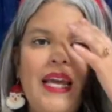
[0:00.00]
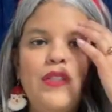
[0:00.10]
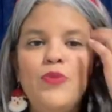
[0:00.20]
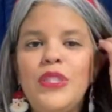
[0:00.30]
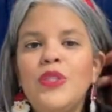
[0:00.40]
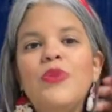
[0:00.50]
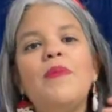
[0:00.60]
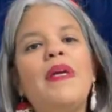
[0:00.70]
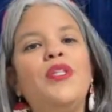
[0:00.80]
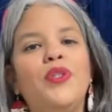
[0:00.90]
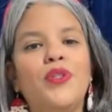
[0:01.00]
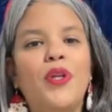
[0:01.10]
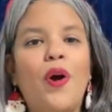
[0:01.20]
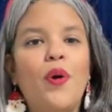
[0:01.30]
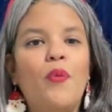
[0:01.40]
And we just want to make sure
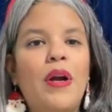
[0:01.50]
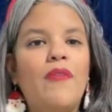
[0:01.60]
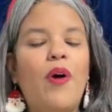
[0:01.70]
you're aware of